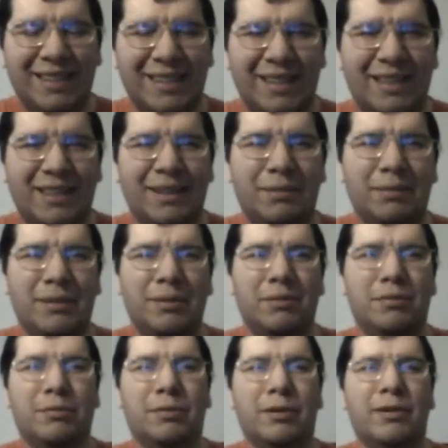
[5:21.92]
yeah, he, he,
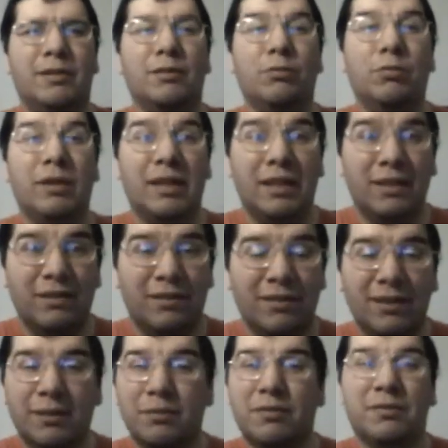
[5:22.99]
was wearing the wings
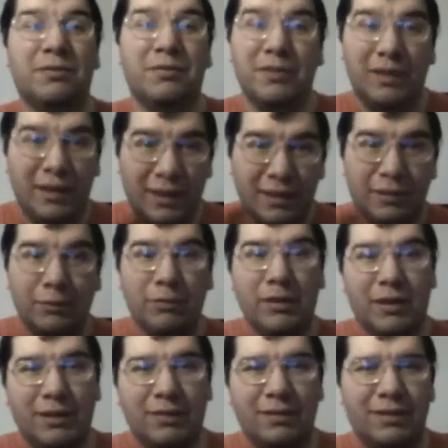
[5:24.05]
and he was flying
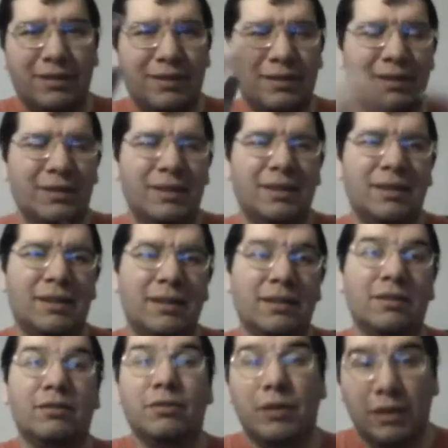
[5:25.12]
around, you
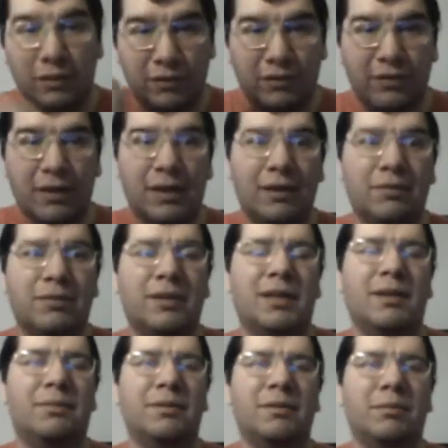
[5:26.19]
know, trying to save
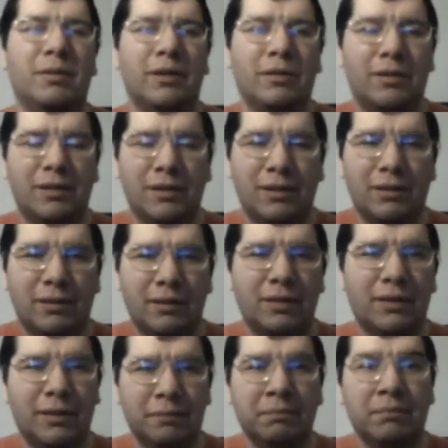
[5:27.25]
Captain America
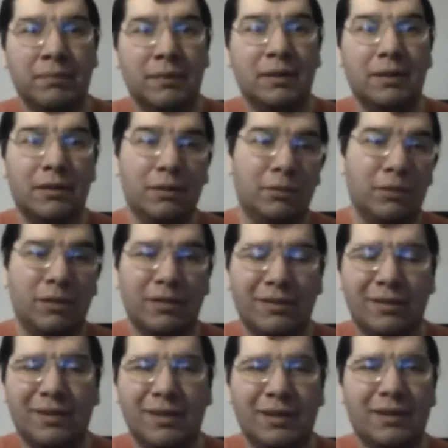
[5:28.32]
and all that.
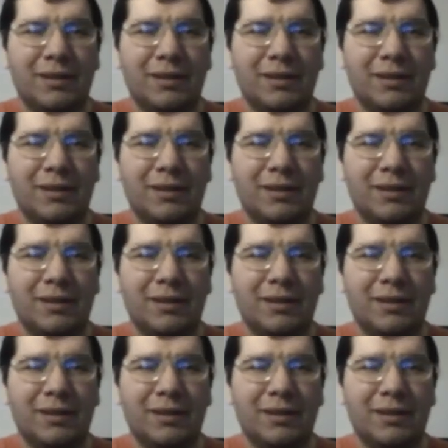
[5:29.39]
So,